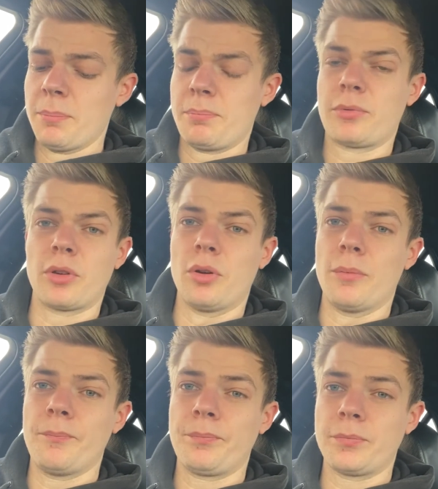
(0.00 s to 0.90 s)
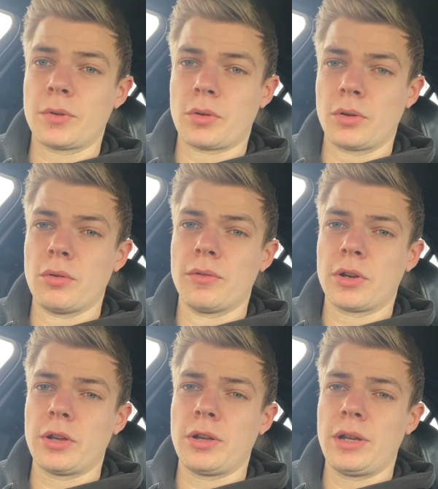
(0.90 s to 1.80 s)
So gonna go over
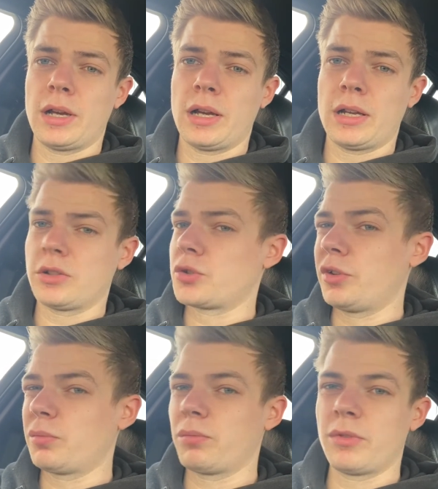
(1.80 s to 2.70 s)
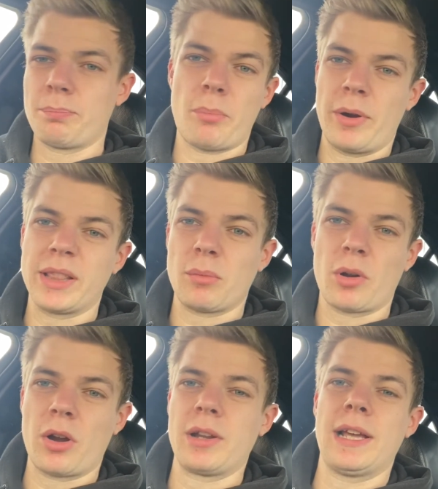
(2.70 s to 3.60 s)
now and I'll show you the point that we're
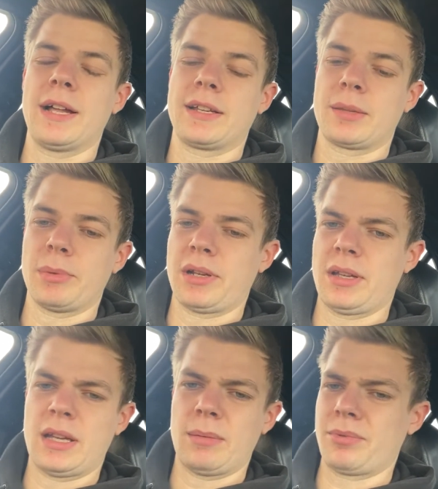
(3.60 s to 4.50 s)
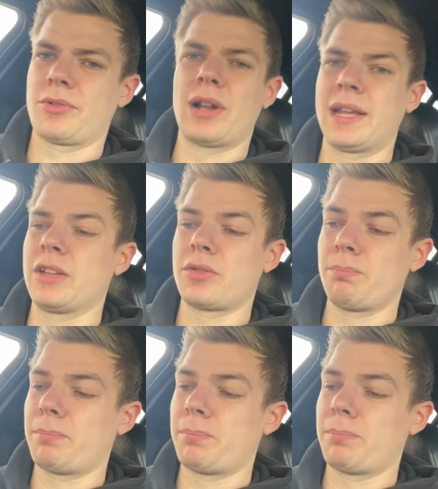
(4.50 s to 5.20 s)
currently at the minute. Trying to get